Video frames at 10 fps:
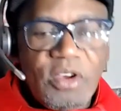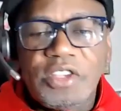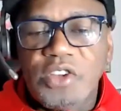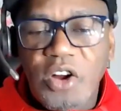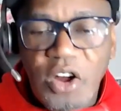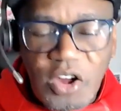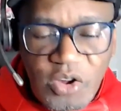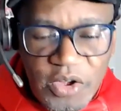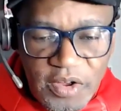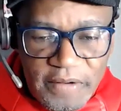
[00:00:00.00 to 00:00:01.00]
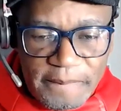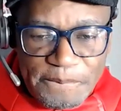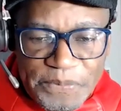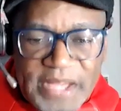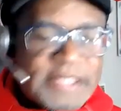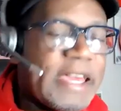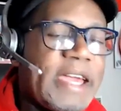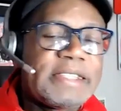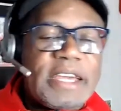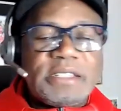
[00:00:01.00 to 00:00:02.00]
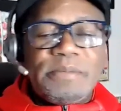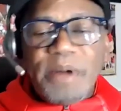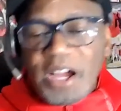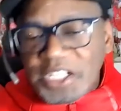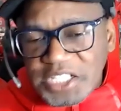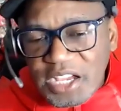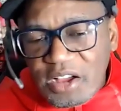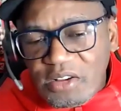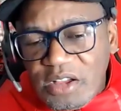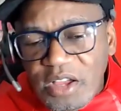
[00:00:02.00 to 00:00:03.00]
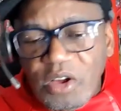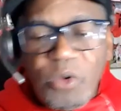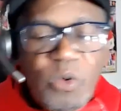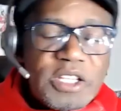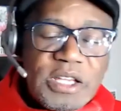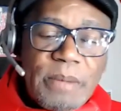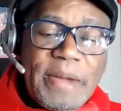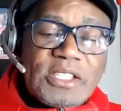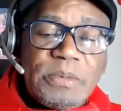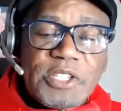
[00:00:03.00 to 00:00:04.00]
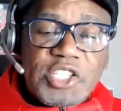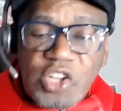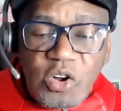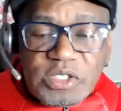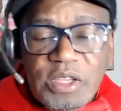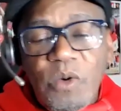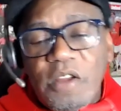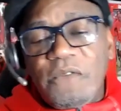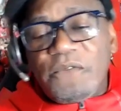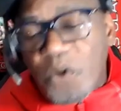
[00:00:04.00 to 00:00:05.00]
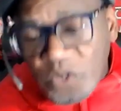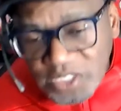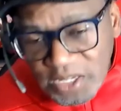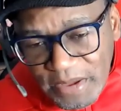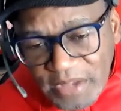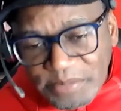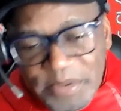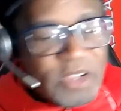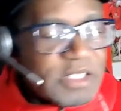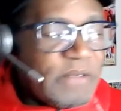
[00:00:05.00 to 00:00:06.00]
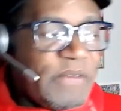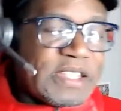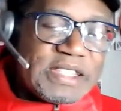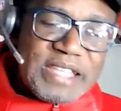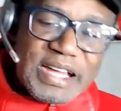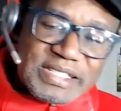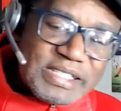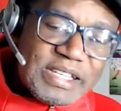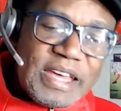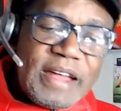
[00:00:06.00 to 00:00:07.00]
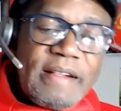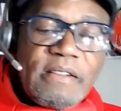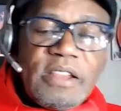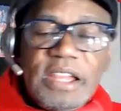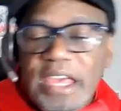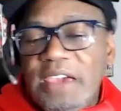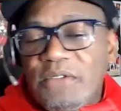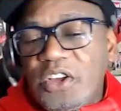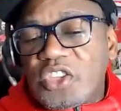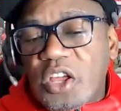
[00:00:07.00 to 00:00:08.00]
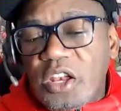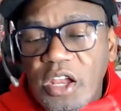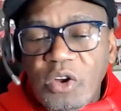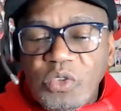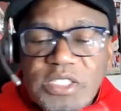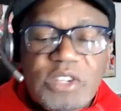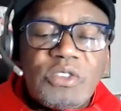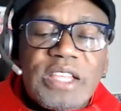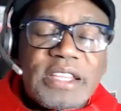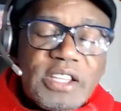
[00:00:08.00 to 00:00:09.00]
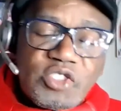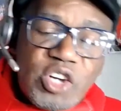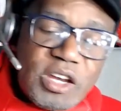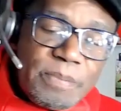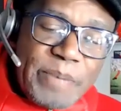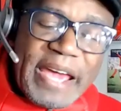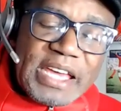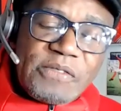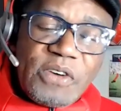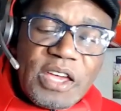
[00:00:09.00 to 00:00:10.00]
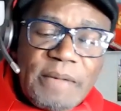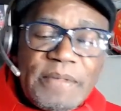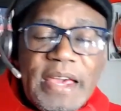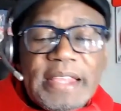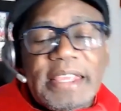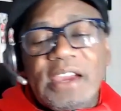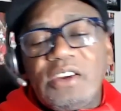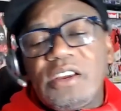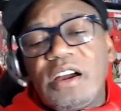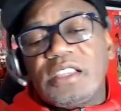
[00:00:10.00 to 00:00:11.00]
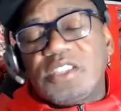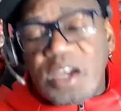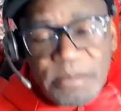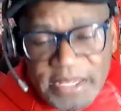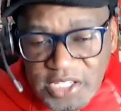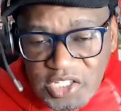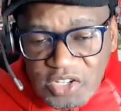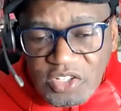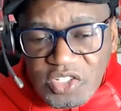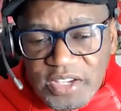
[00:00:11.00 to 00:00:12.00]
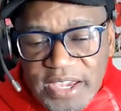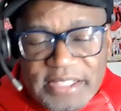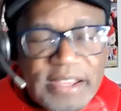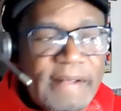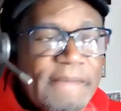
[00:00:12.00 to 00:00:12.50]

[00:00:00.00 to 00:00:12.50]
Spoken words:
It's all going on. Then there's Marshall, who is about to be sold. They want to force him out because if he doesn't leave in the loan deal that they're trying to package for him, they're going to terminate his contract